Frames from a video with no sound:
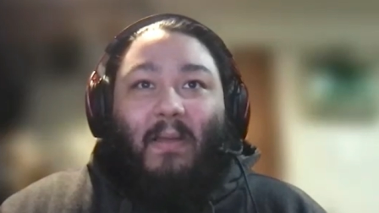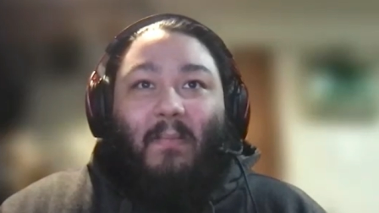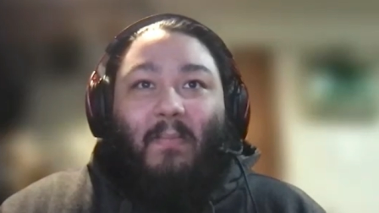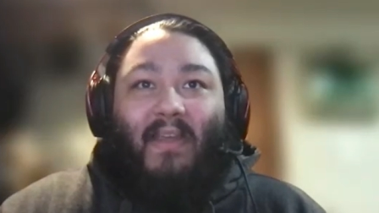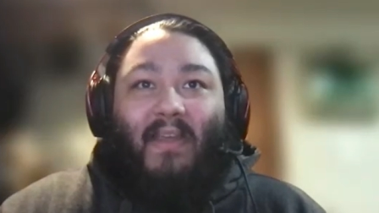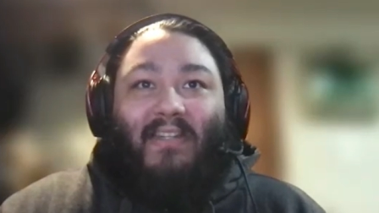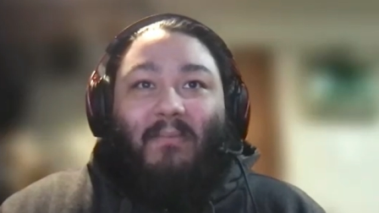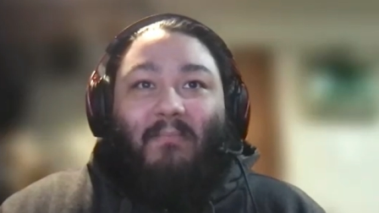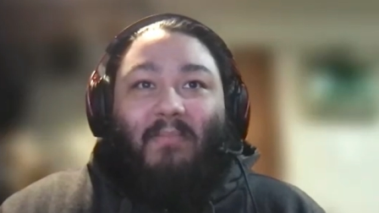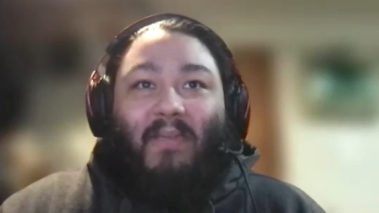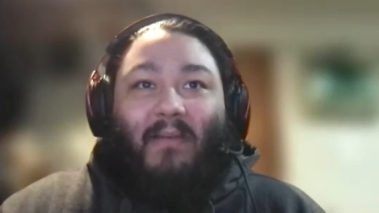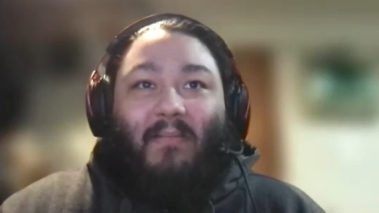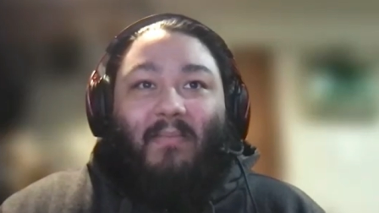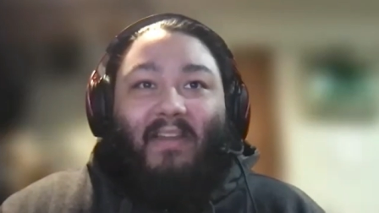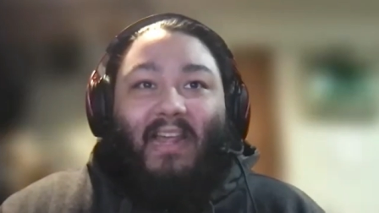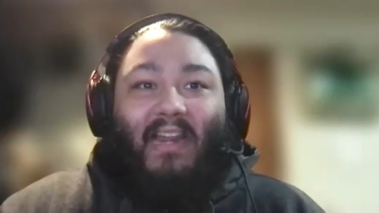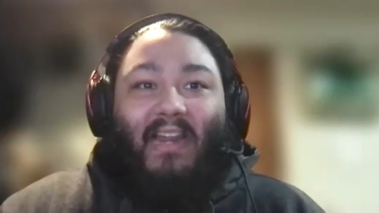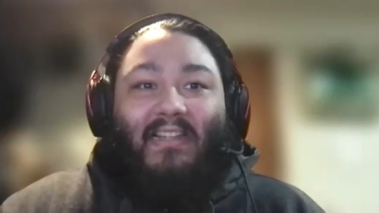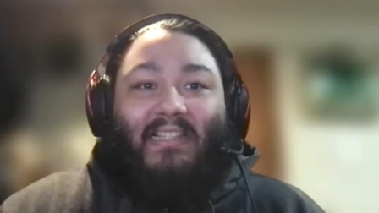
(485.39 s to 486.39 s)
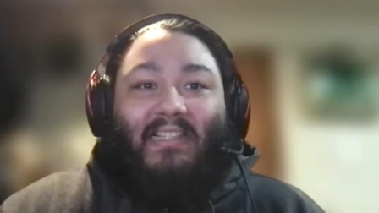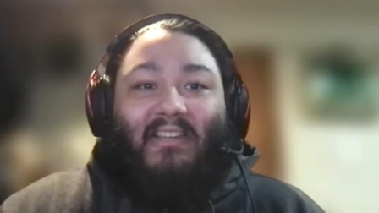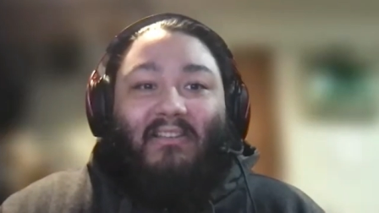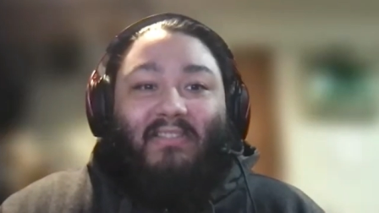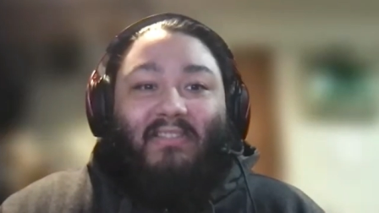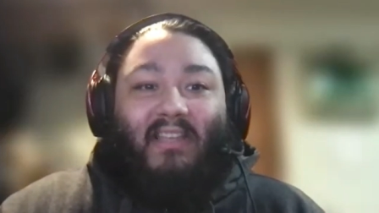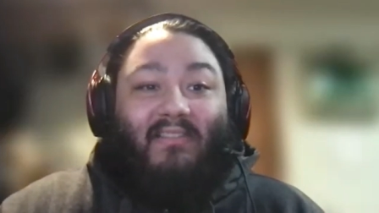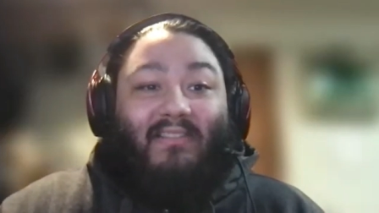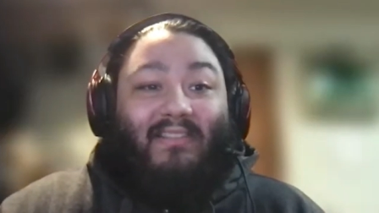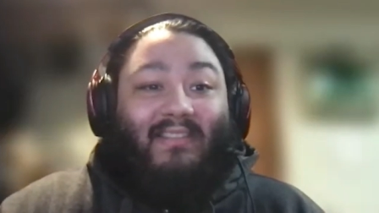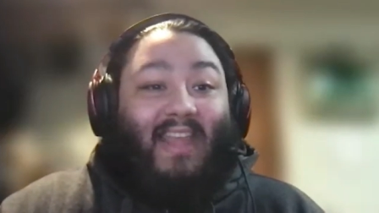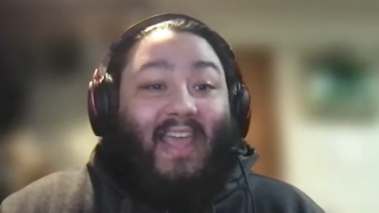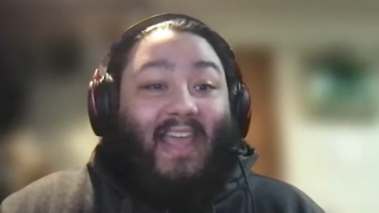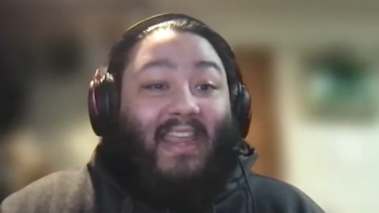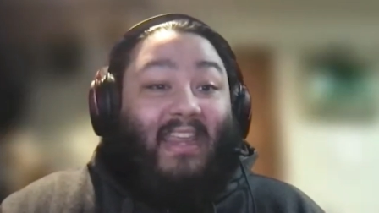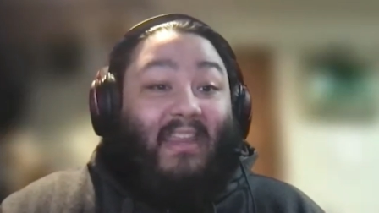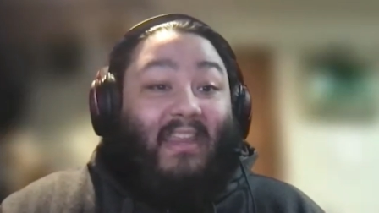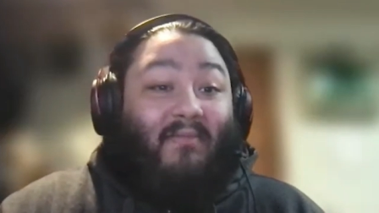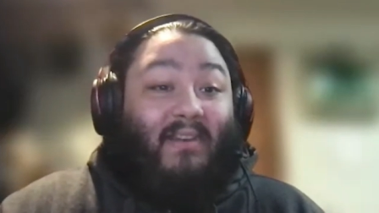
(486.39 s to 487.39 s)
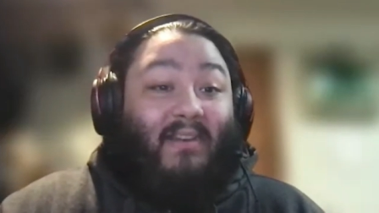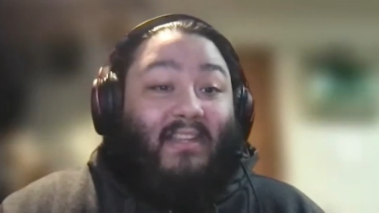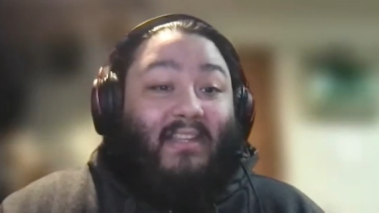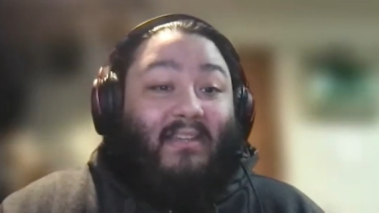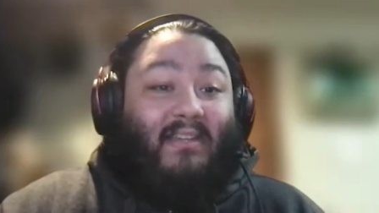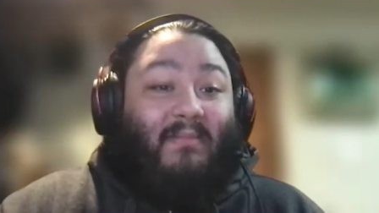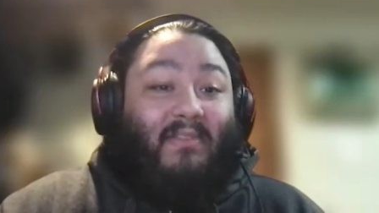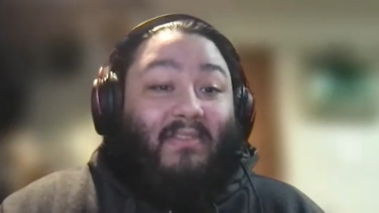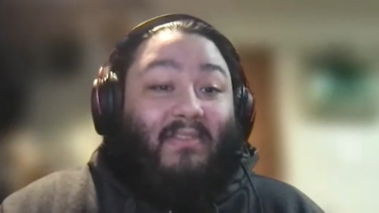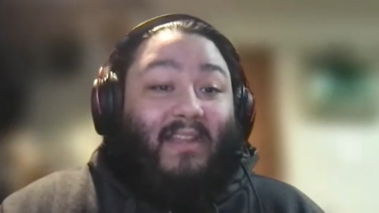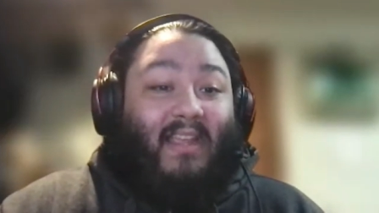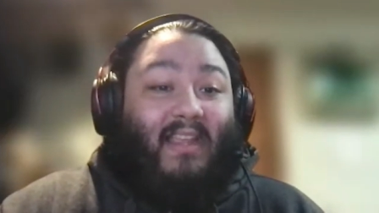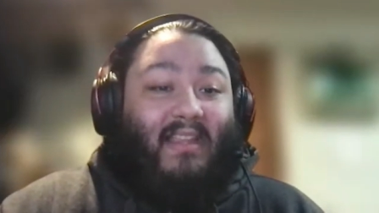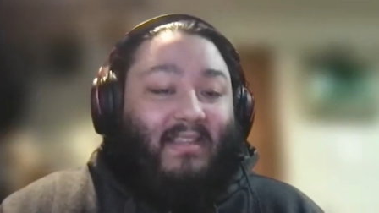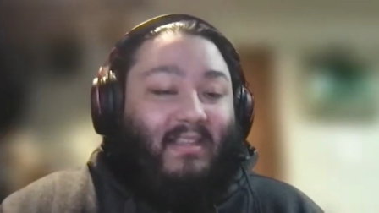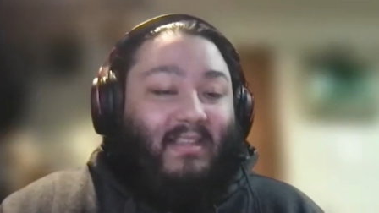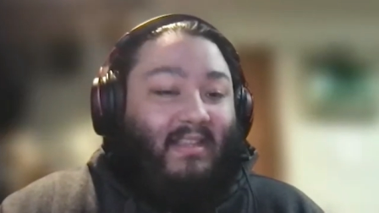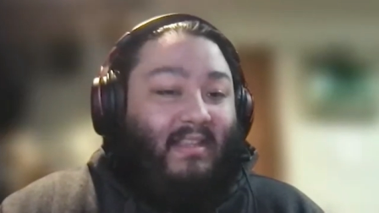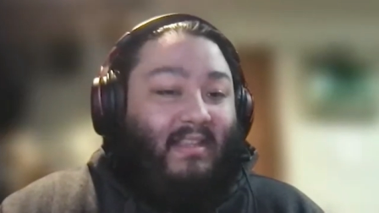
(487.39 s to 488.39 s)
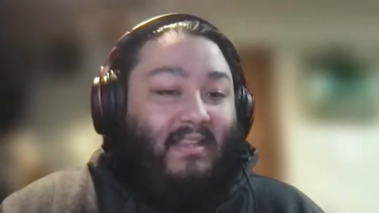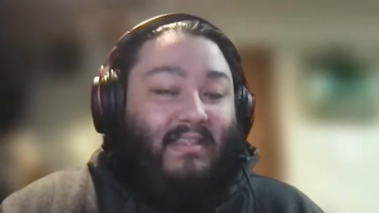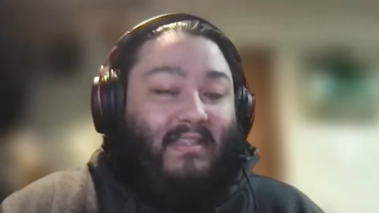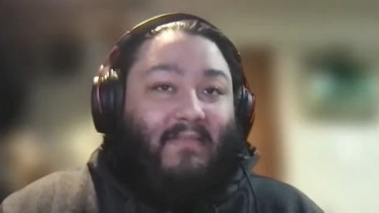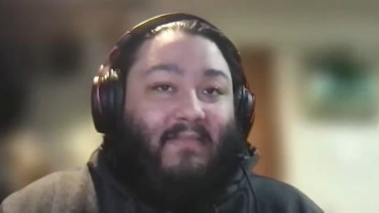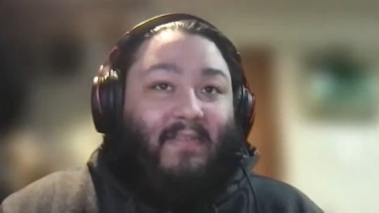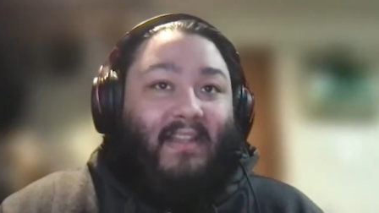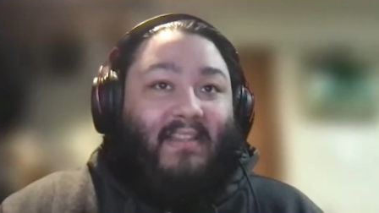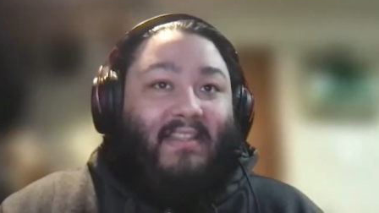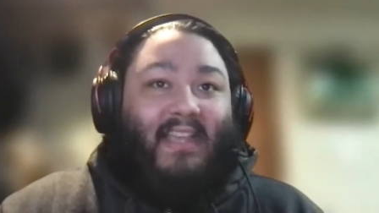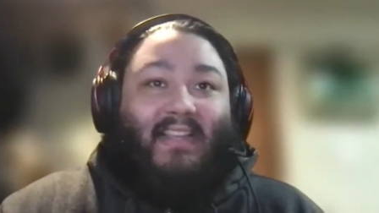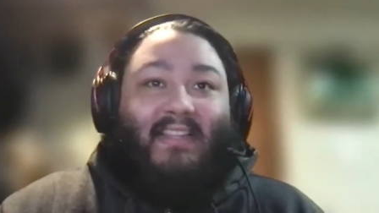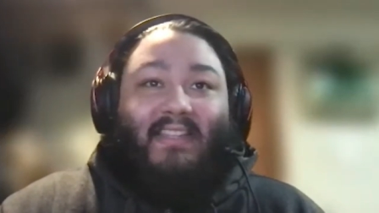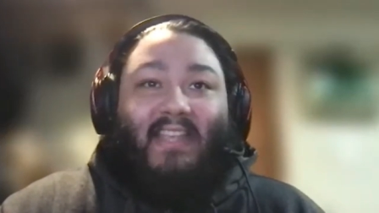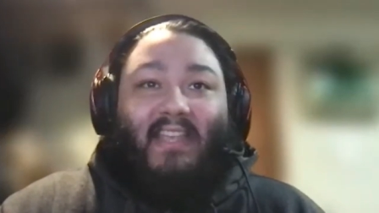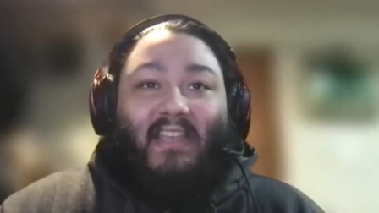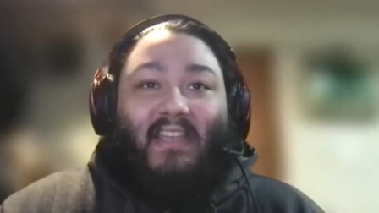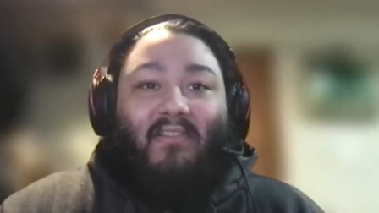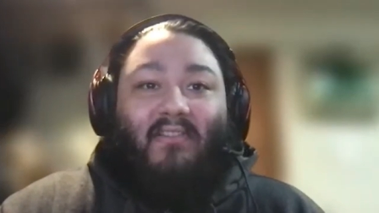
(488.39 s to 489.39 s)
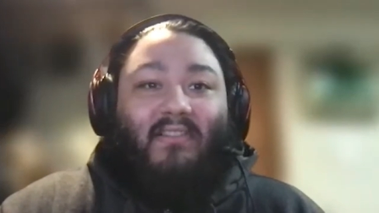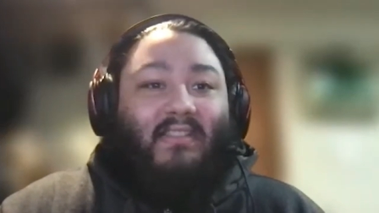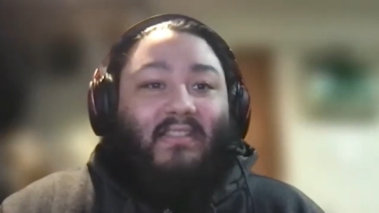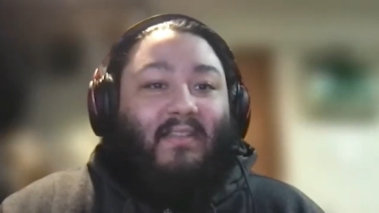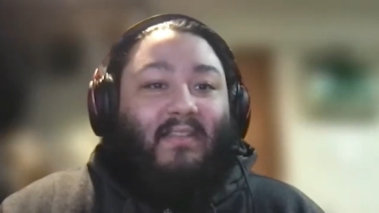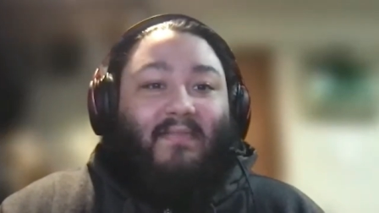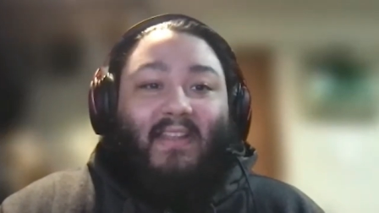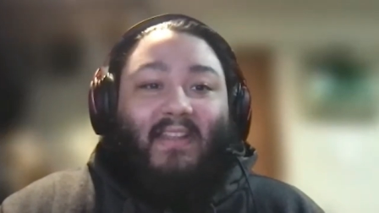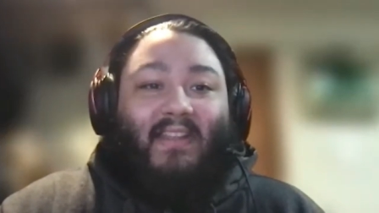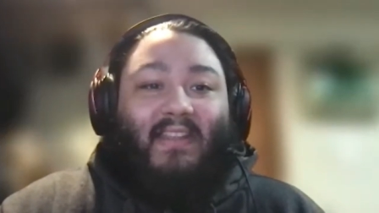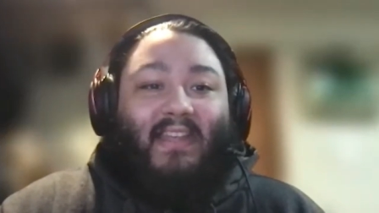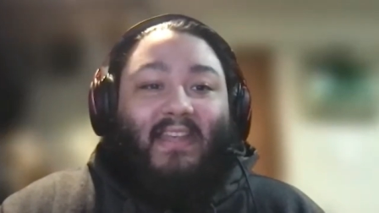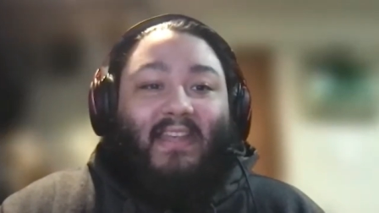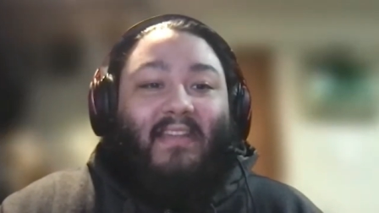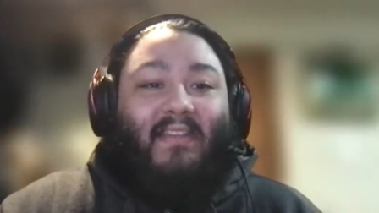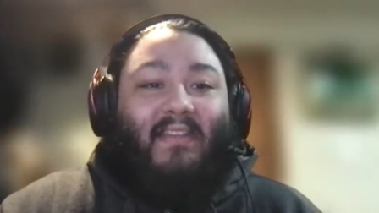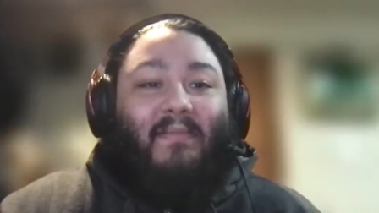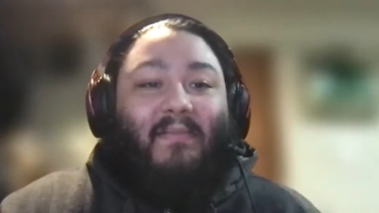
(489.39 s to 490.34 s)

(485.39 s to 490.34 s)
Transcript: basically pick up a lot of the skills I was lacking when it comes to like stuff like tech sales, stuff like that.